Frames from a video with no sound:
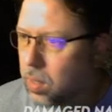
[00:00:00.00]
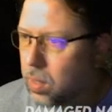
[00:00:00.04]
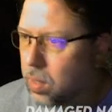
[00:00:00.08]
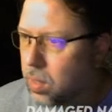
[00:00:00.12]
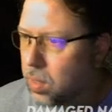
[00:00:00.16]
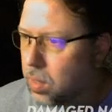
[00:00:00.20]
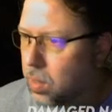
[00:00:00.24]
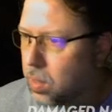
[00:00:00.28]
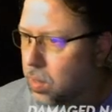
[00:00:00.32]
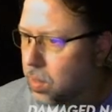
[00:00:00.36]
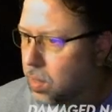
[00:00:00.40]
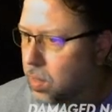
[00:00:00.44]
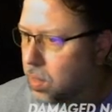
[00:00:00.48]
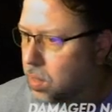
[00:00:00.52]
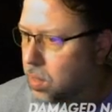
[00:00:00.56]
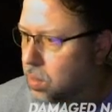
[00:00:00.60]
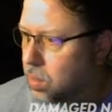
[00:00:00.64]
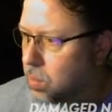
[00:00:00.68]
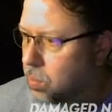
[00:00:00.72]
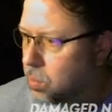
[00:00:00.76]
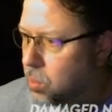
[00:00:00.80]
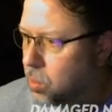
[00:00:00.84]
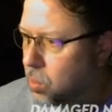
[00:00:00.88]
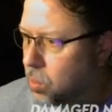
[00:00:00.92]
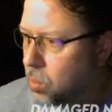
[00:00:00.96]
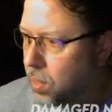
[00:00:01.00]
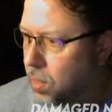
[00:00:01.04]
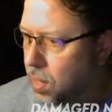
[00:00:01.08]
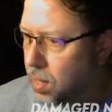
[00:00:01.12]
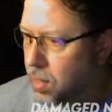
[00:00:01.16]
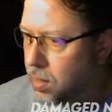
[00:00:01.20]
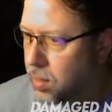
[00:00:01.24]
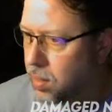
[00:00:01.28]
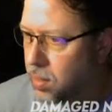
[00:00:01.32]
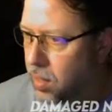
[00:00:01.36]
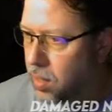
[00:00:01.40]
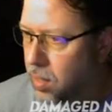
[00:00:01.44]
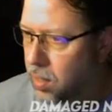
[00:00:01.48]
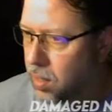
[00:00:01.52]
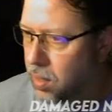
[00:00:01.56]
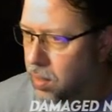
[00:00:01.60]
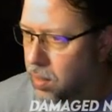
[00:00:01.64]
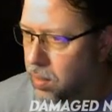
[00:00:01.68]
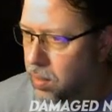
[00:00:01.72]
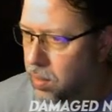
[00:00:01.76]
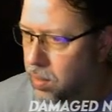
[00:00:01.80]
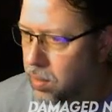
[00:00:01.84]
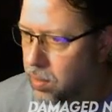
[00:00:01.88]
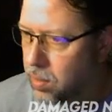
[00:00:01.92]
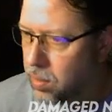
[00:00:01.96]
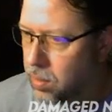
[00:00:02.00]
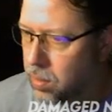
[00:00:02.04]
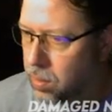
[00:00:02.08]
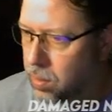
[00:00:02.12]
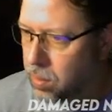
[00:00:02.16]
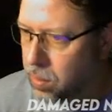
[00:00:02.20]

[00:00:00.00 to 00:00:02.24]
Got some new contacts.